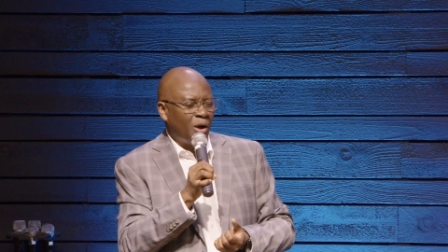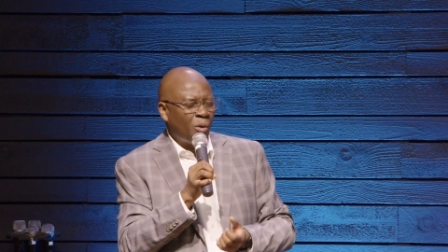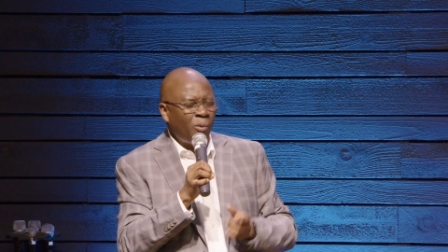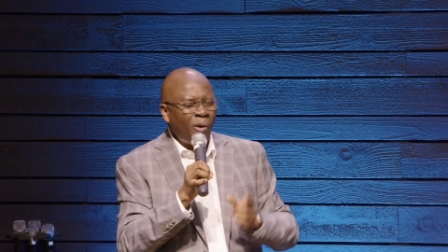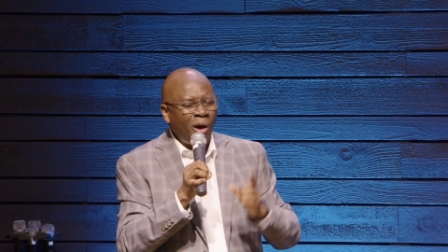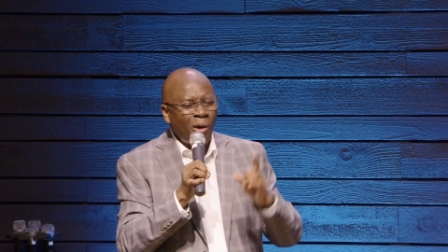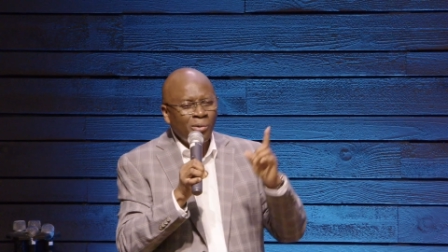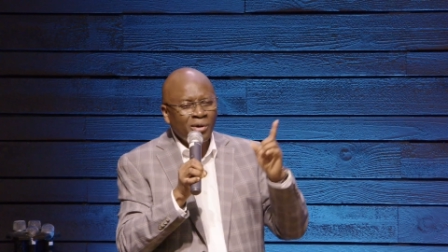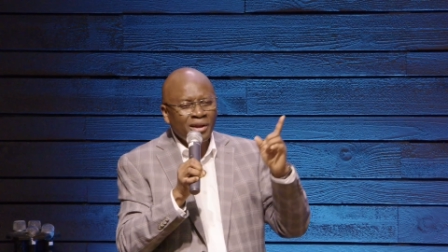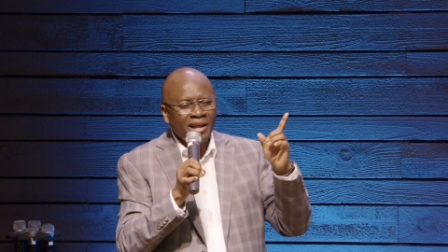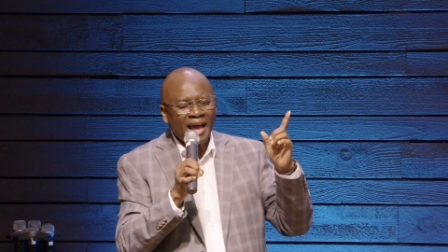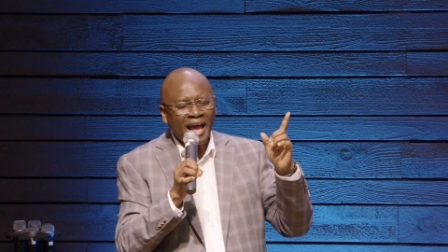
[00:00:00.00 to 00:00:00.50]

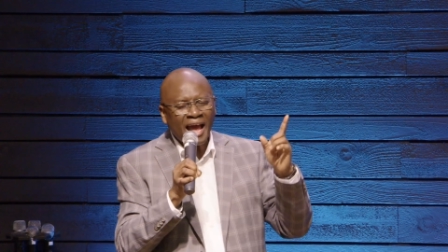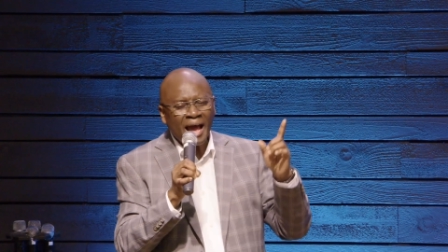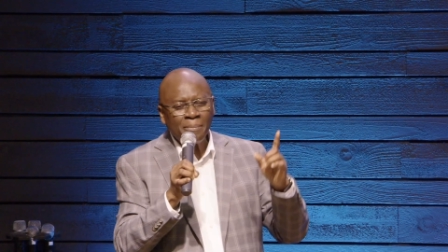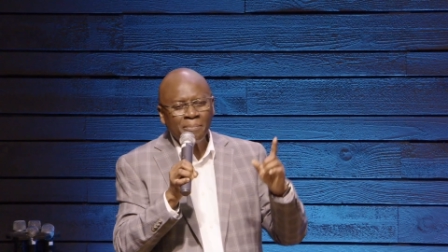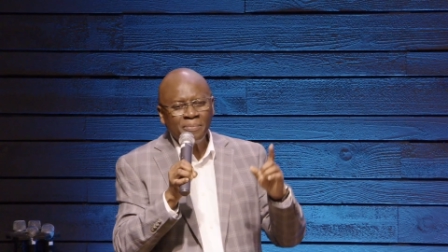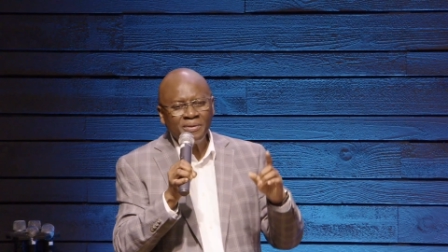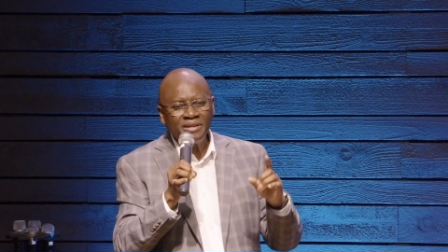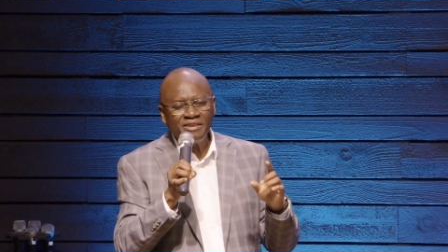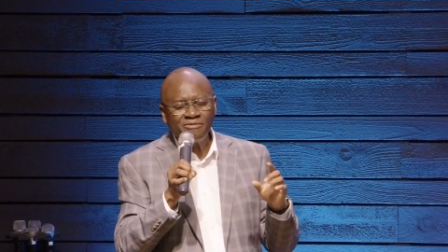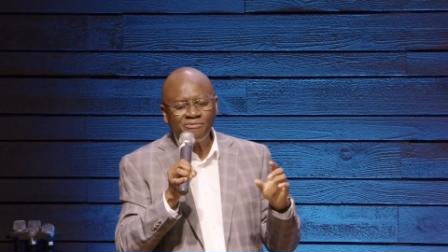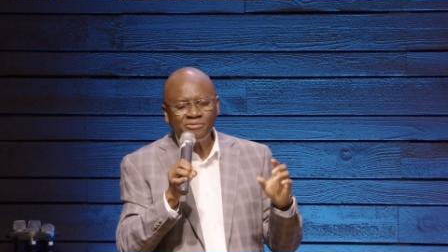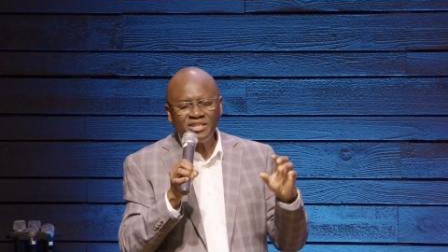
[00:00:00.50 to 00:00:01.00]
What would
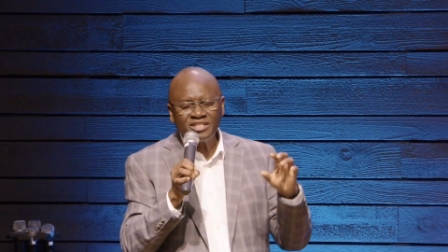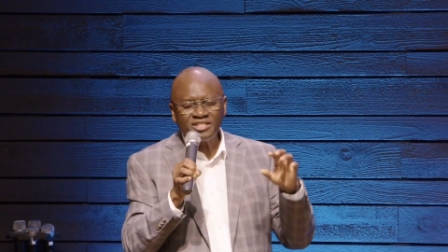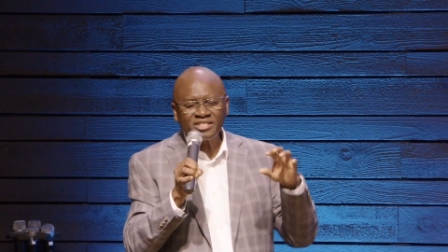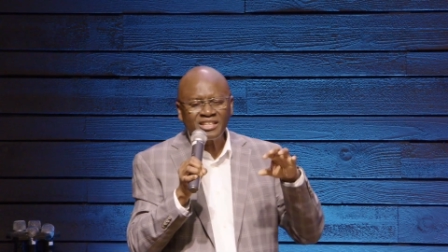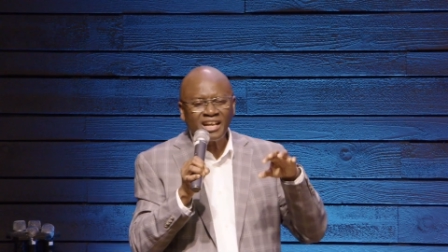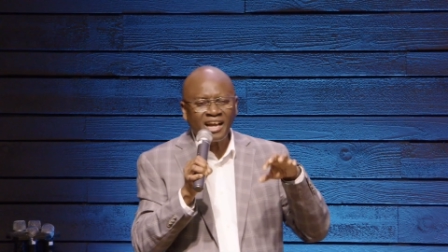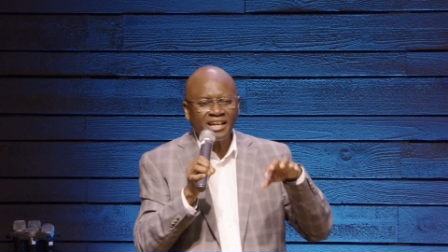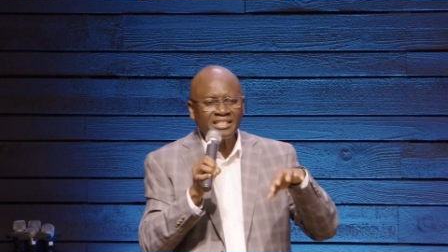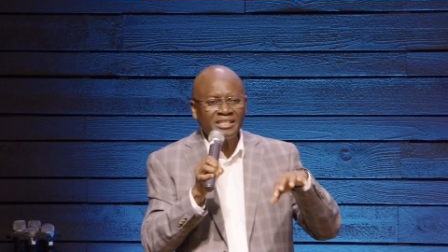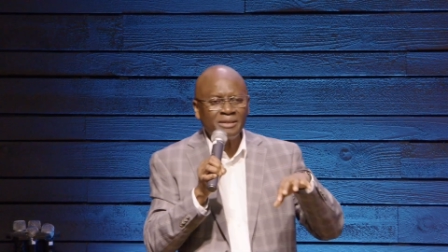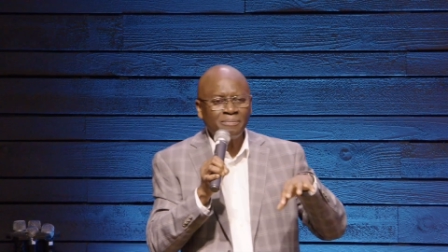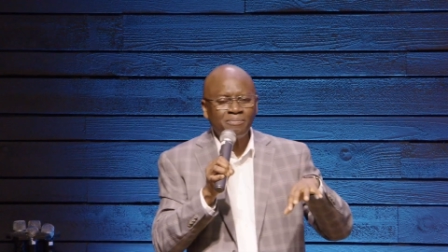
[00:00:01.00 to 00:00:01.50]
happen if we
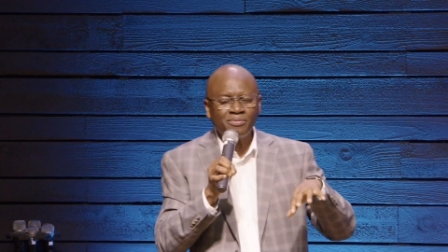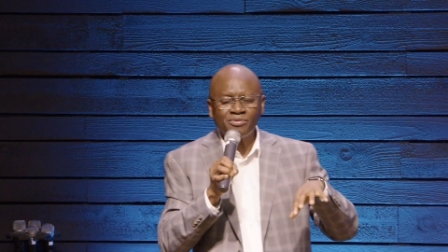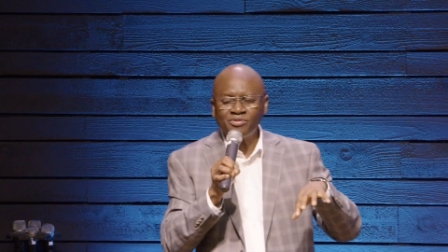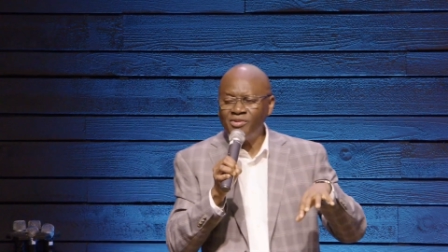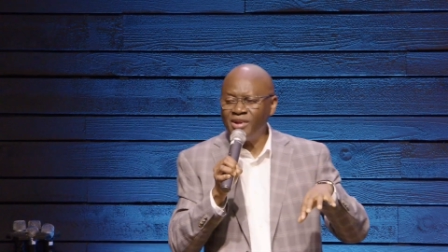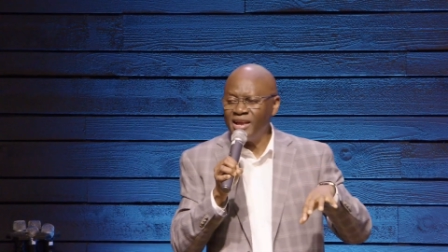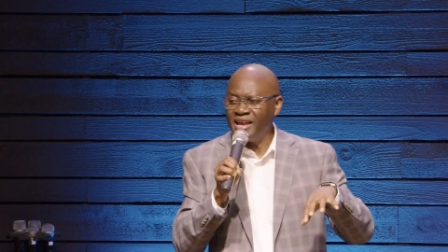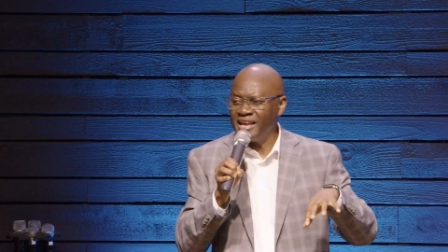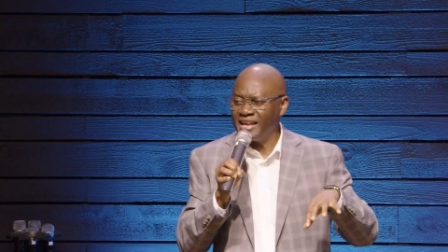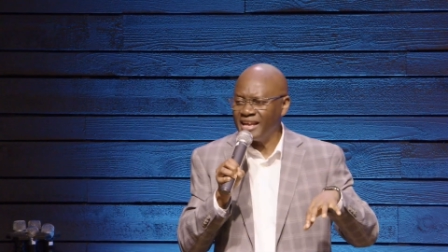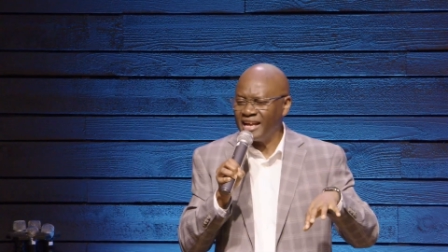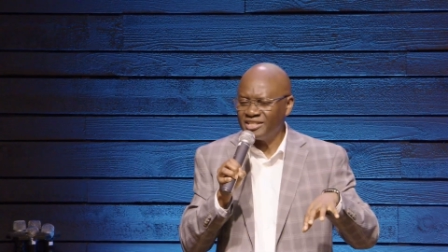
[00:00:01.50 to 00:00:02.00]
started
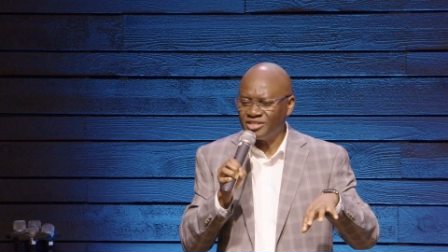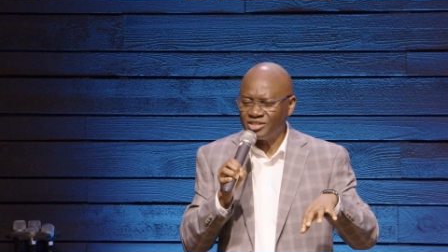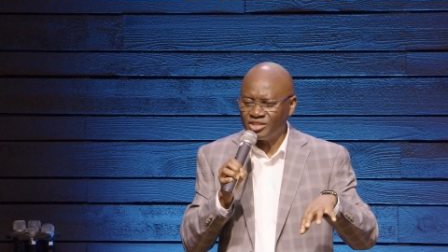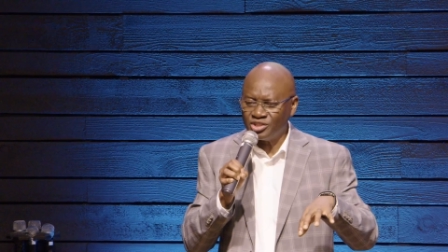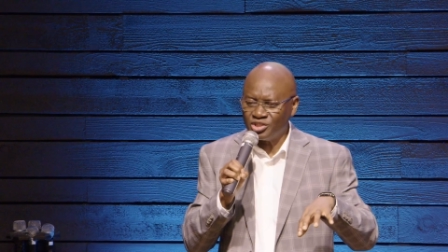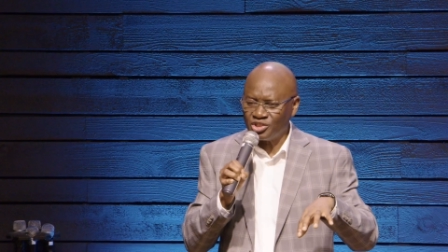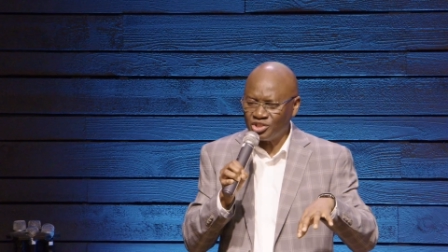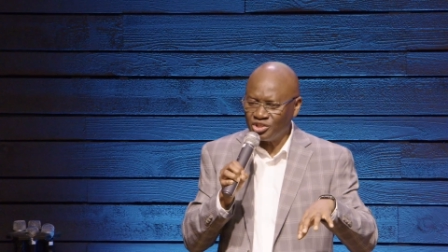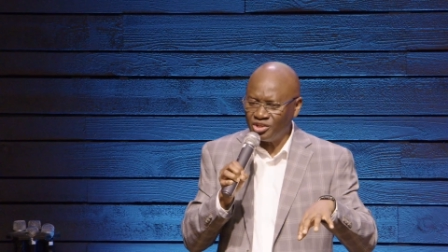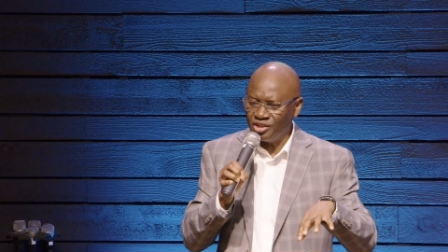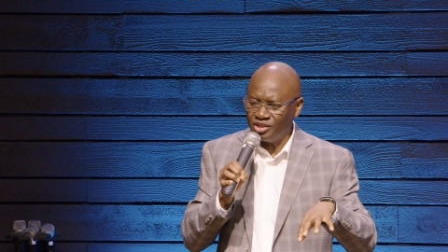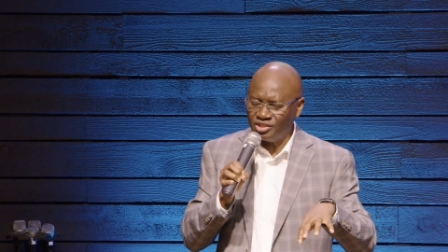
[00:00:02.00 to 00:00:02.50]
praying as a
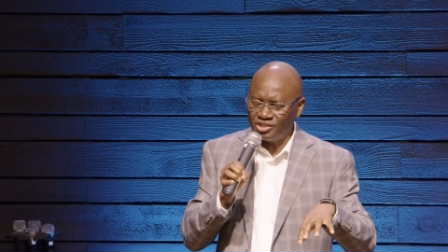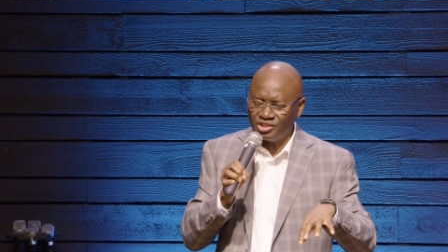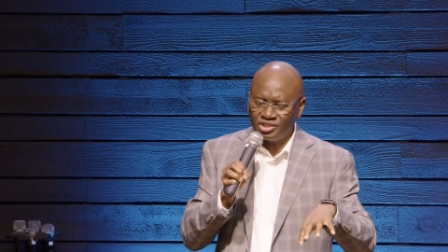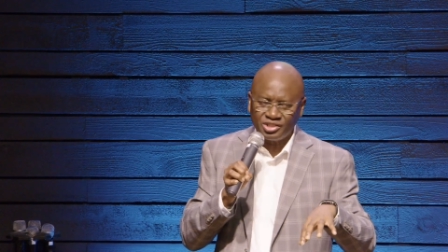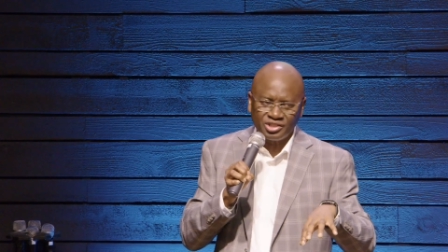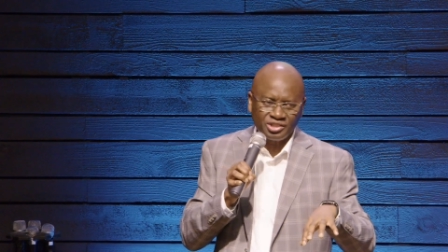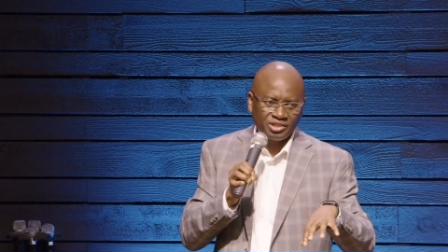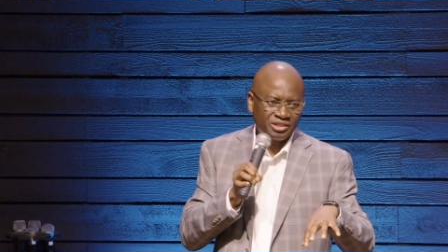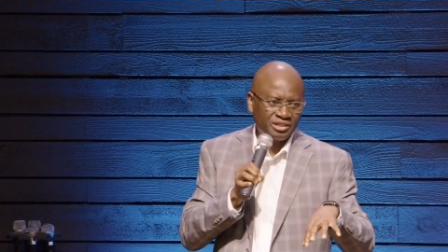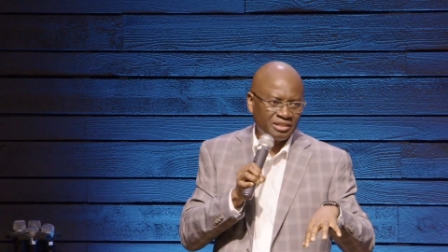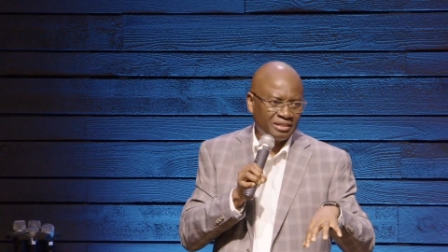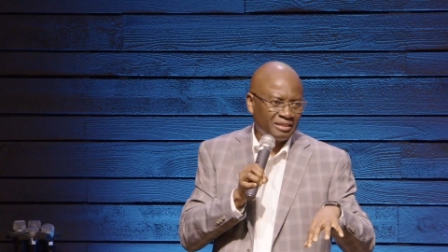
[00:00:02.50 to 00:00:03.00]

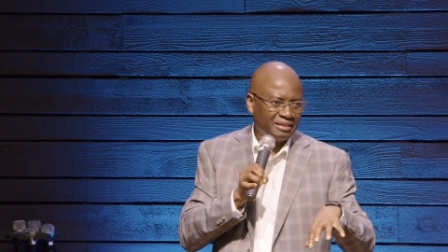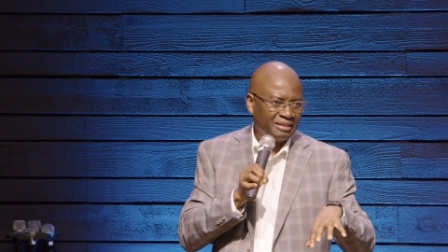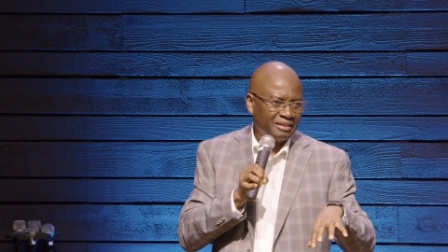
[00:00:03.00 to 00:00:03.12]
church?